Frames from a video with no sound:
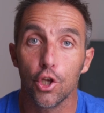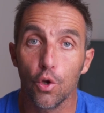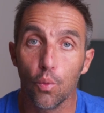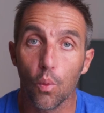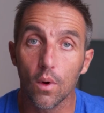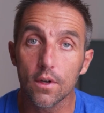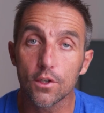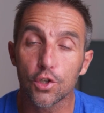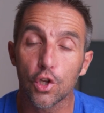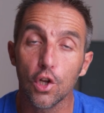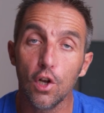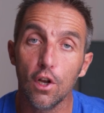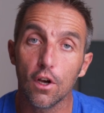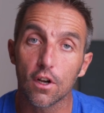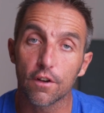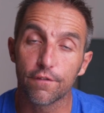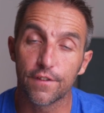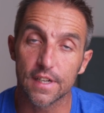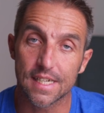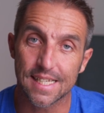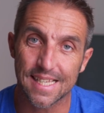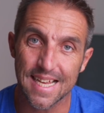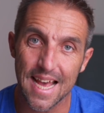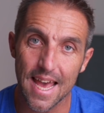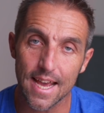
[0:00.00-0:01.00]
You want to look
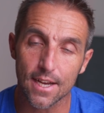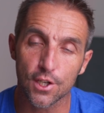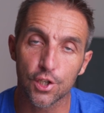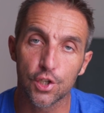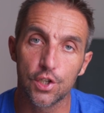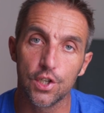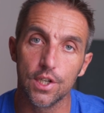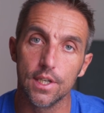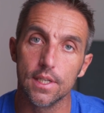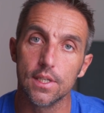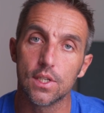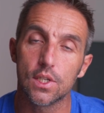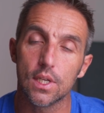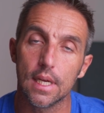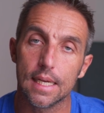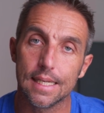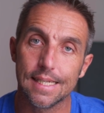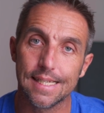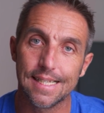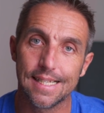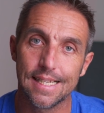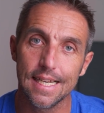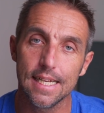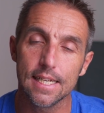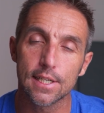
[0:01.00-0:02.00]
for textures
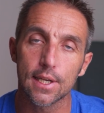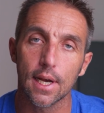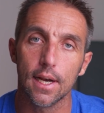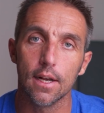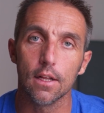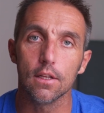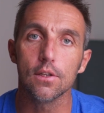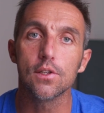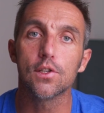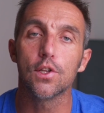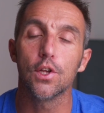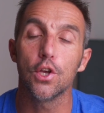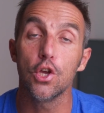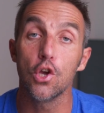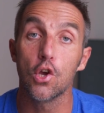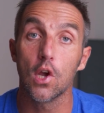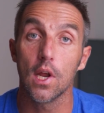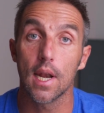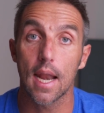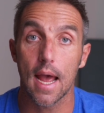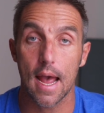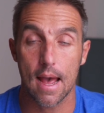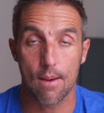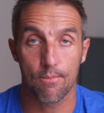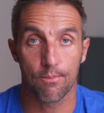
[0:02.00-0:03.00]
and details that you
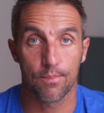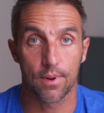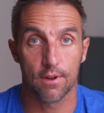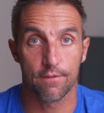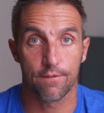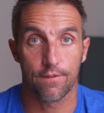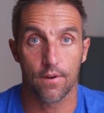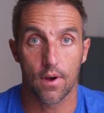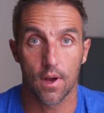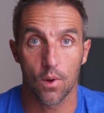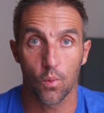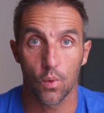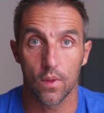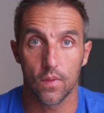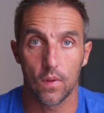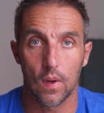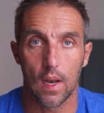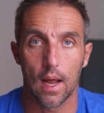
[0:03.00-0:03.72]
can amplify with